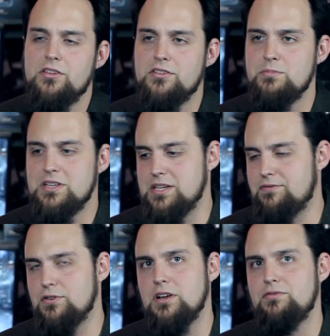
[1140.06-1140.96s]
it's a bit
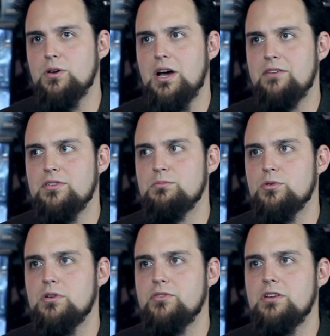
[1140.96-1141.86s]
different if you have some
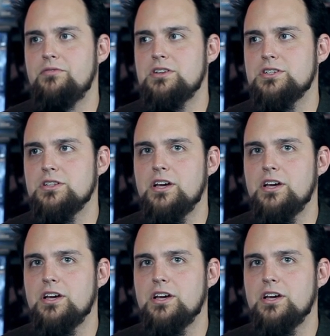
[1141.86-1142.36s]
sort of an invention